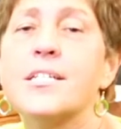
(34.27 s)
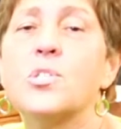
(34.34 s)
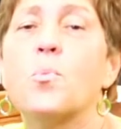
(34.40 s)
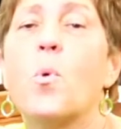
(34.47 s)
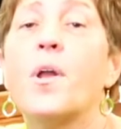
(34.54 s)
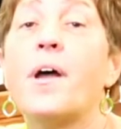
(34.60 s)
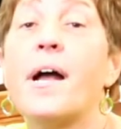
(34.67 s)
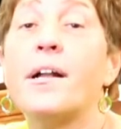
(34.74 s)

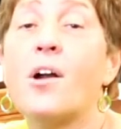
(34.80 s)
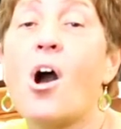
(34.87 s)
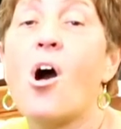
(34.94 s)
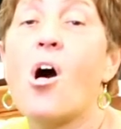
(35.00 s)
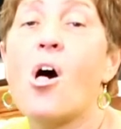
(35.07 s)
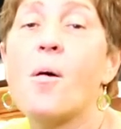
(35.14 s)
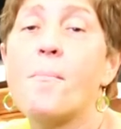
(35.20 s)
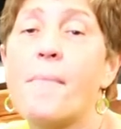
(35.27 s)
It's what I
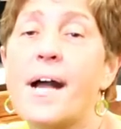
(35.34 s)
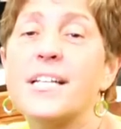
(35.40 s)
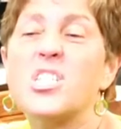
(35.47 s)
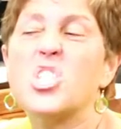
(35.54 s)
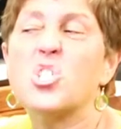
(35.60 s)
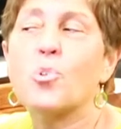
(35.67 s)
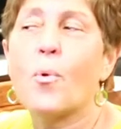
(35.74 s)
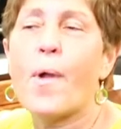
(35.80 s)
call my
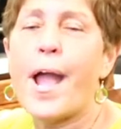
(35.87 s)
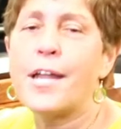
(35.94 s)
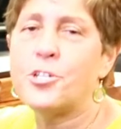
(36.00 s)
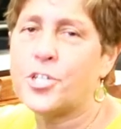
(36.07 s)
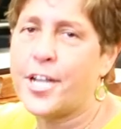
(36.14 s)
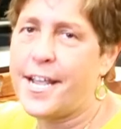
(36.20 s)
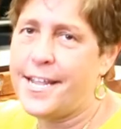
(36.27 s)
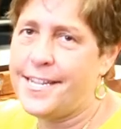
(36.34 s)

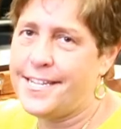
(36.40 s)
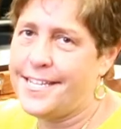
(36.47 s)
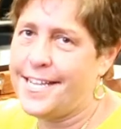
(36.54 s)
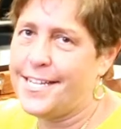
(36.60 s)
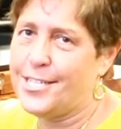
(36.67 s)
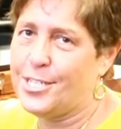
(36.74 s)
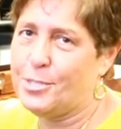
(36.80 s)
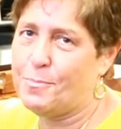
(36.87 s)
scratch and
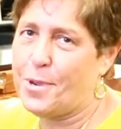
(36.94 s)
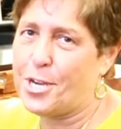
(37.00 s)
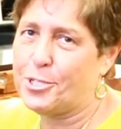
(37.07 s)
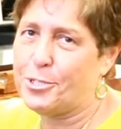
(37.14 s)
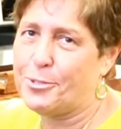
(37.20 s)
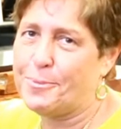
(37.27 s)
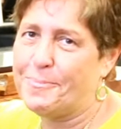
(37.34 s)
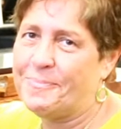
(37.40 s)
dent
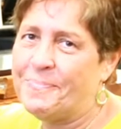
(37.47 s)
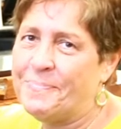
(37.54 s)
special.